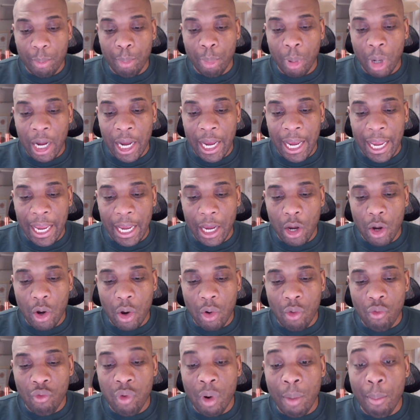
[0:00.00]
by
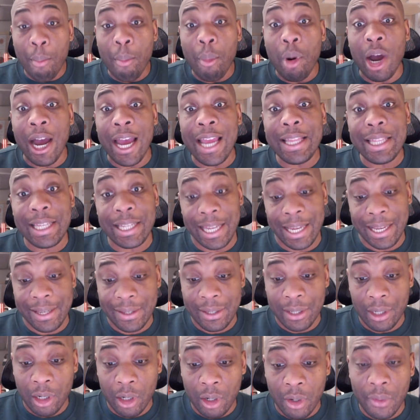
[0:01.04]
reminding
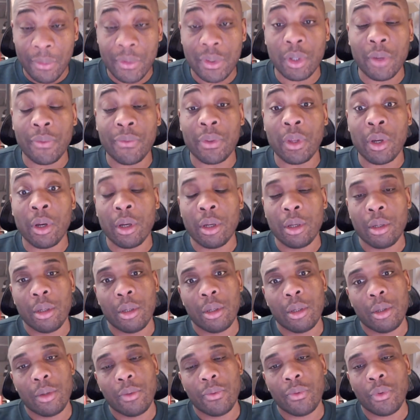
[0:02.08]
ourselves of the
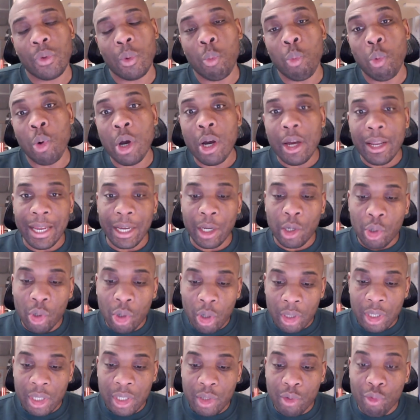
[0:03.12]
work that
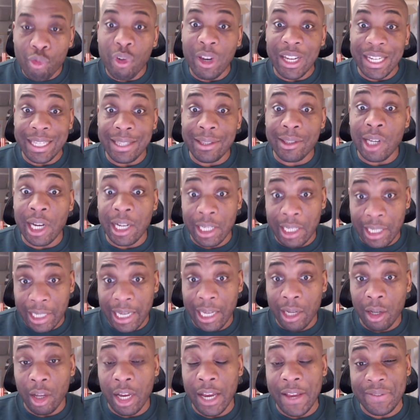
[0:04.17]
God has already done in our
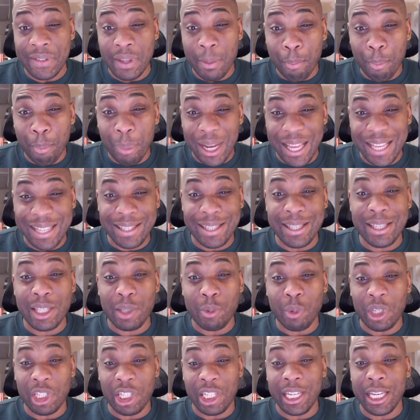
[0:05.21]
lives, the blessings
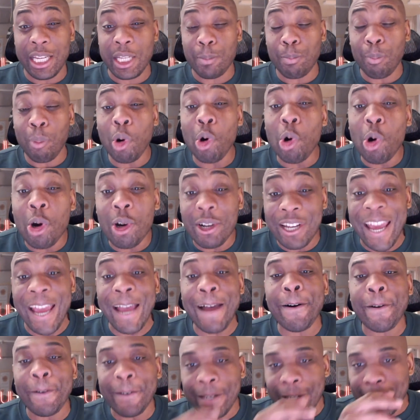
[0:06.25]
which he has poured
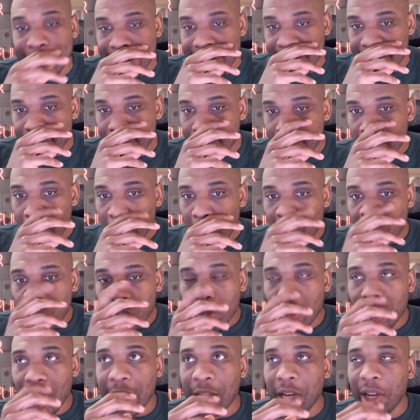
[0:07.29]
out on us.
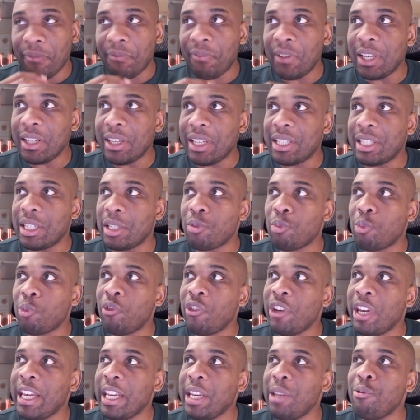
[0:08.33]
And I think this is
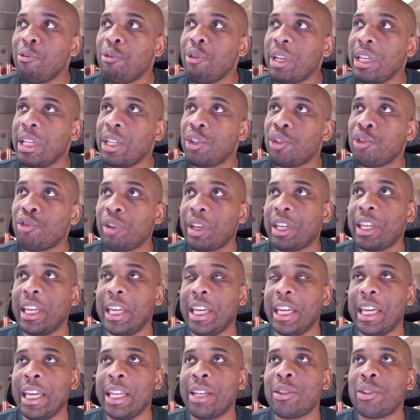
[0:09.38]
really, really tricky
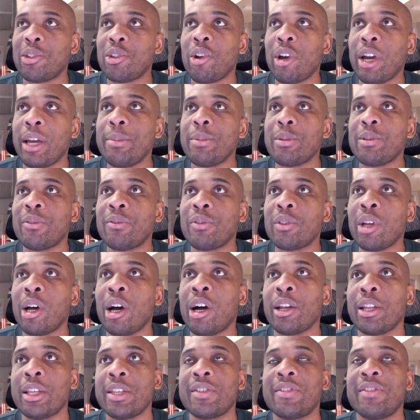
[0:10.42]
in times of
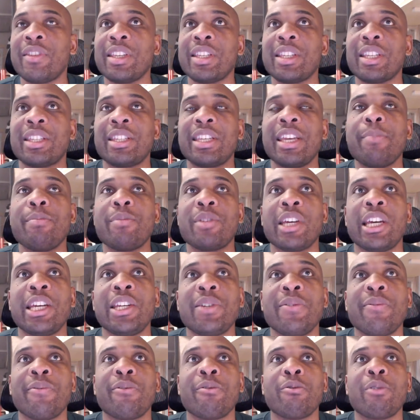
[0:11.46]
darkness. There's a
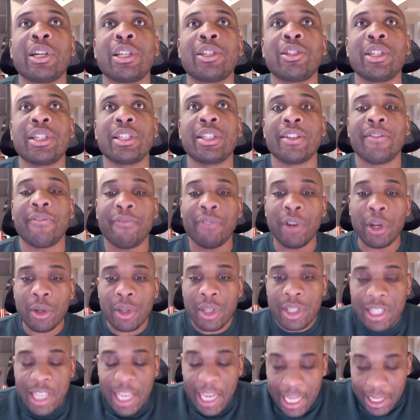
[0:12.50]
temptation for us just to
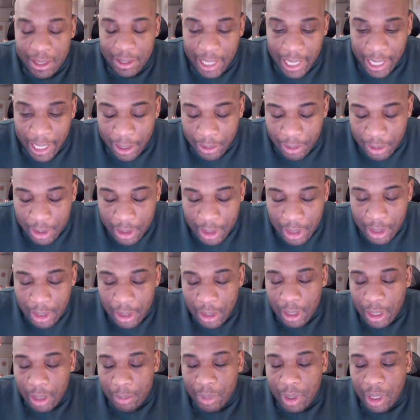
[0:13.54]
focus head down
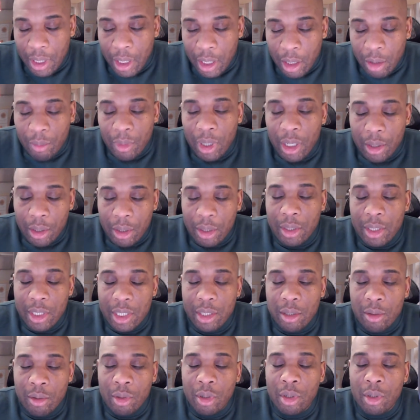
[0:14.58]
and be like, oh my
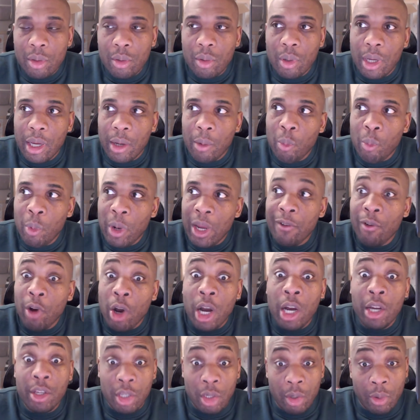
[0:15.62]
goodness, Lord, where
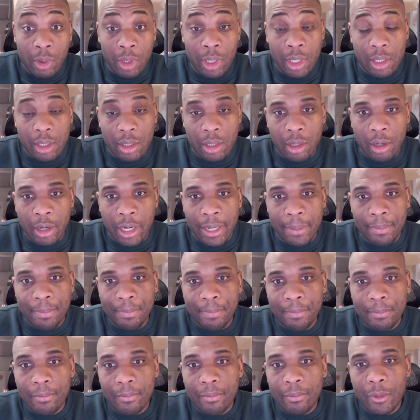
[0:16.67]
are you in this time?
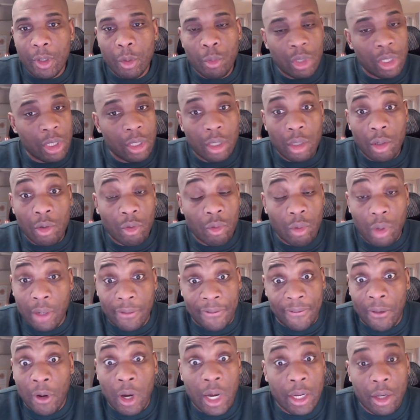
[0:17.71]
Which is a
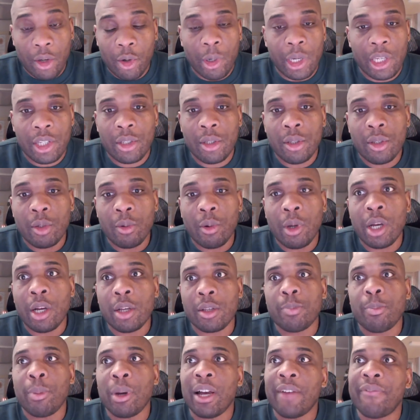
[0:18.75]
fine question to
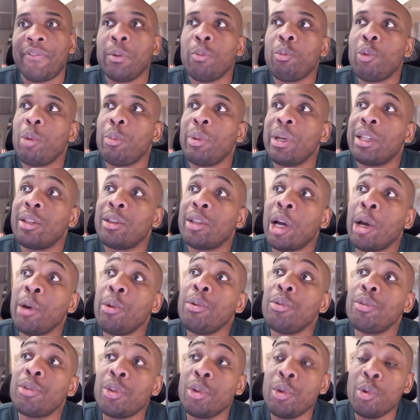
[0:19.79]
ask. But I think what we
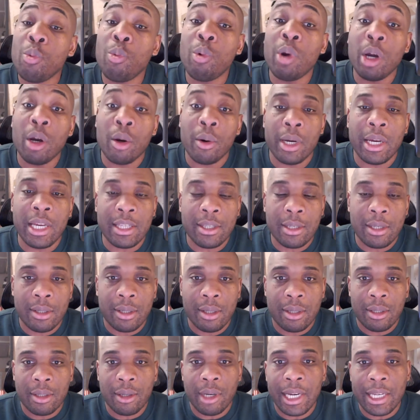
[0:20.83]
don't do well as a
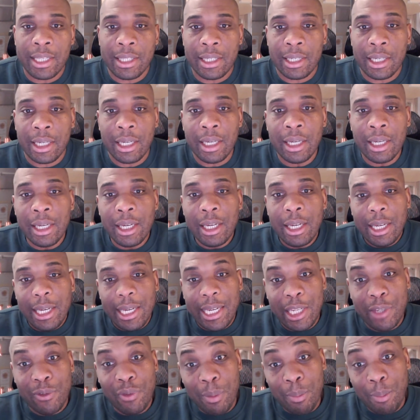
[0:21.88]
society
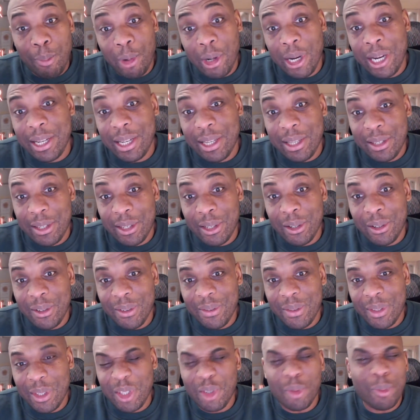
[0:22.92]
is remind
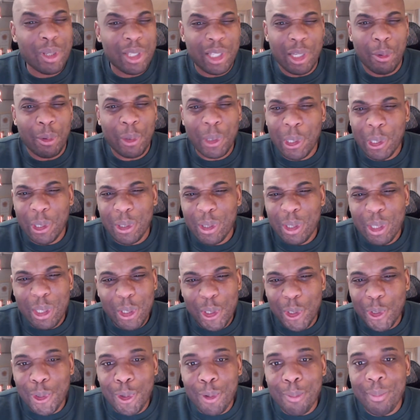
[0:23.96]
ourselves, it's almost like we've got
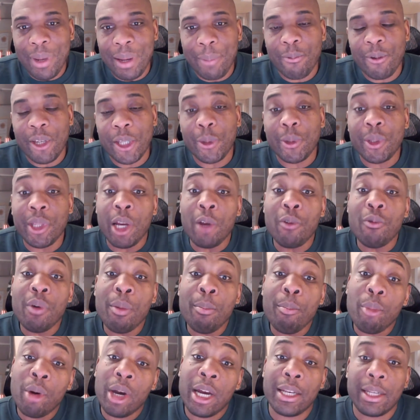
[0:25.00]
short memories, we don't
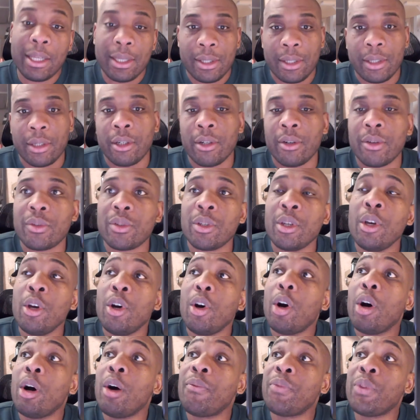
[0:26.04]
remind ourselves
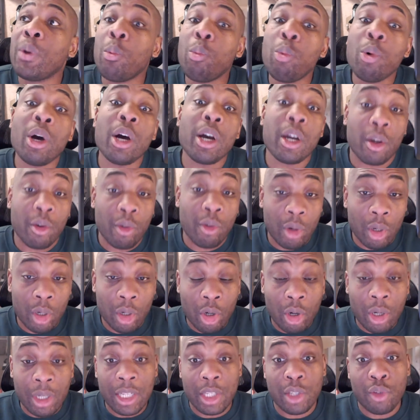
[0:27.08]
of the work
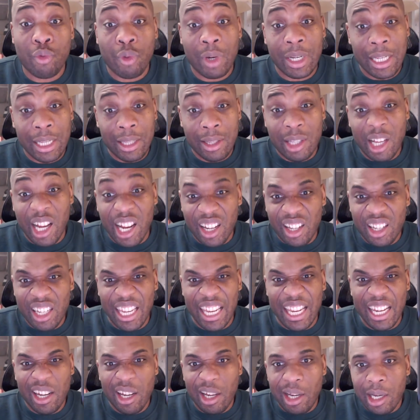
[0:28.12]
God has already done
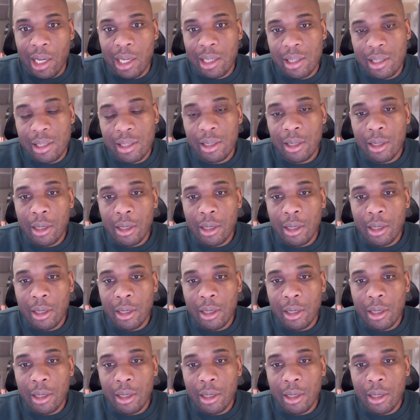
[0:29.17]
in us